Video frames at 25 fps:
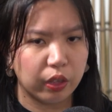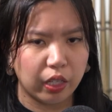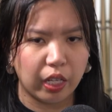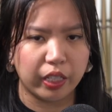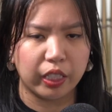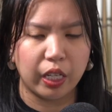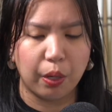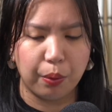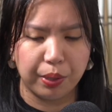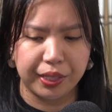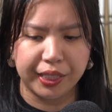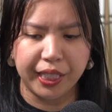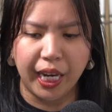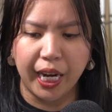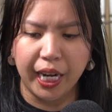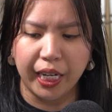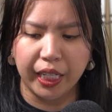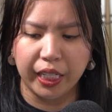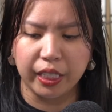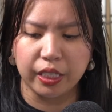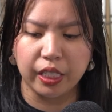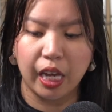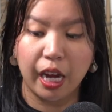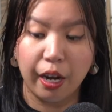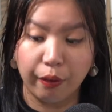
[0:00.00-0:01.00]
Like I was saying,
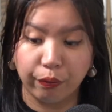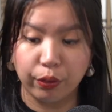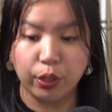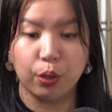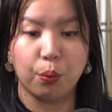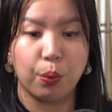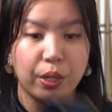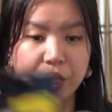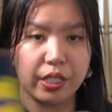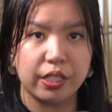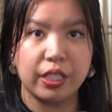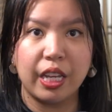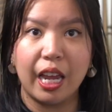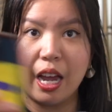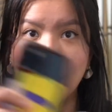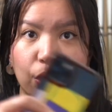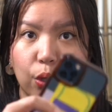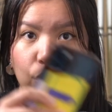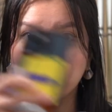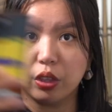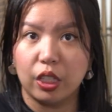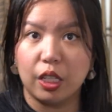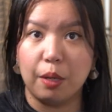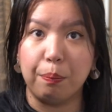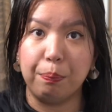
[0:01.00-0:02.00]
it's everyone's now
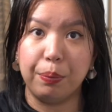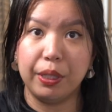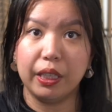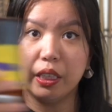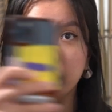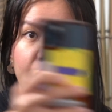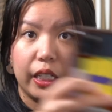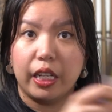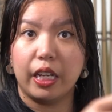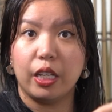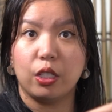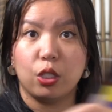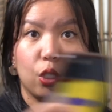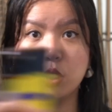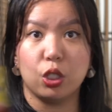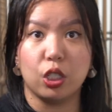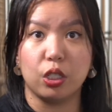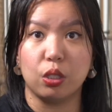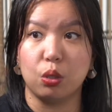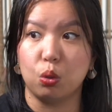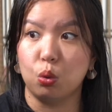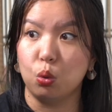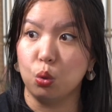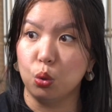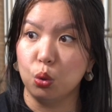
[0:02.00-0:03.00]
got the ability to
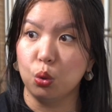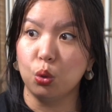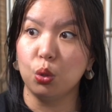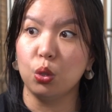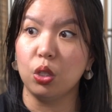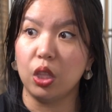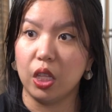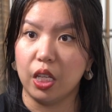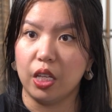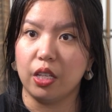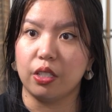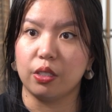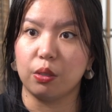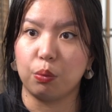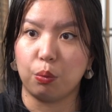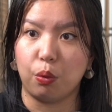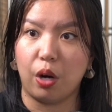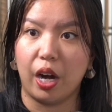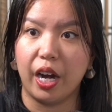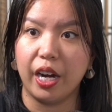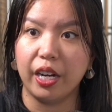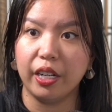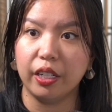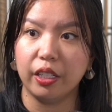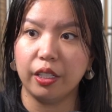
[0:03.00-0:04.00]
just do this,
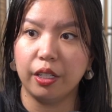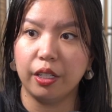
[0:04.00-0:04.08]
right?